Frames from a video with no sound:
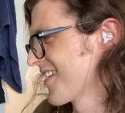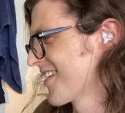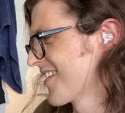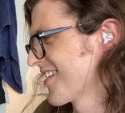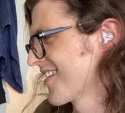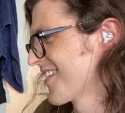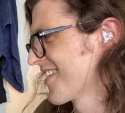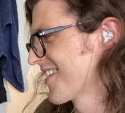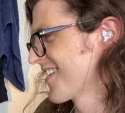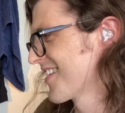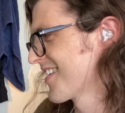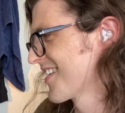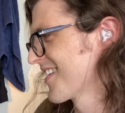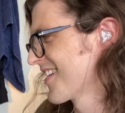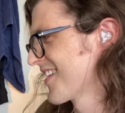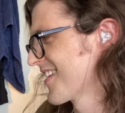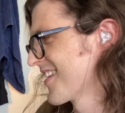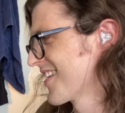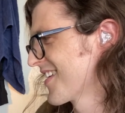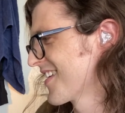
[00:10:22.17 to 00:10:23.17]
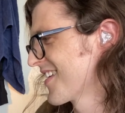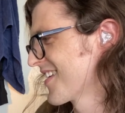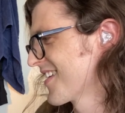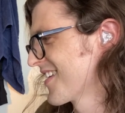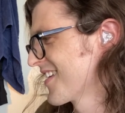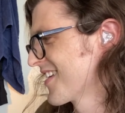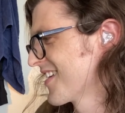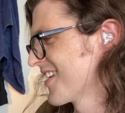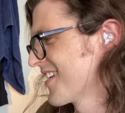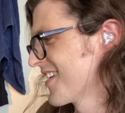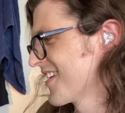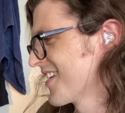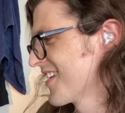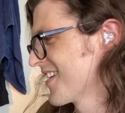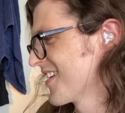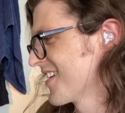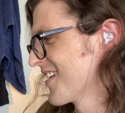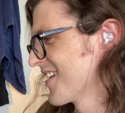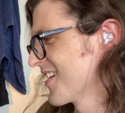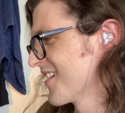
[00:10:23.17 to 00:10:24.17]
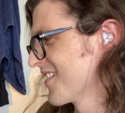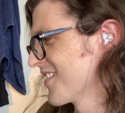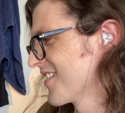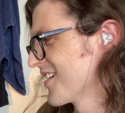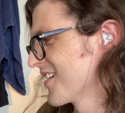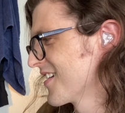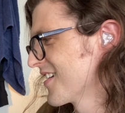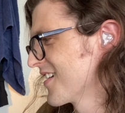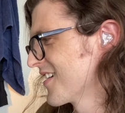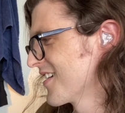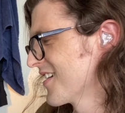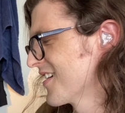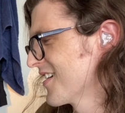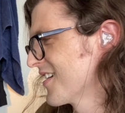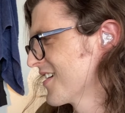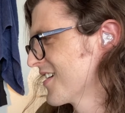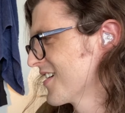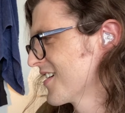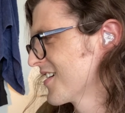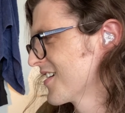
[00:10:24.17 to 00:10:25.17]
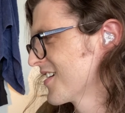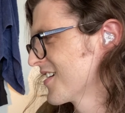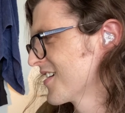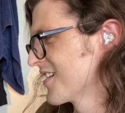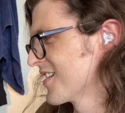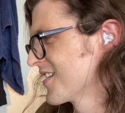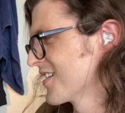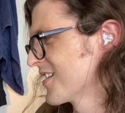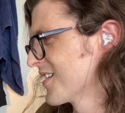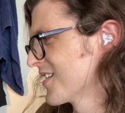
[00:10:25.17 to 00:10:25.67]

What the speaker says: The person shown says nothing.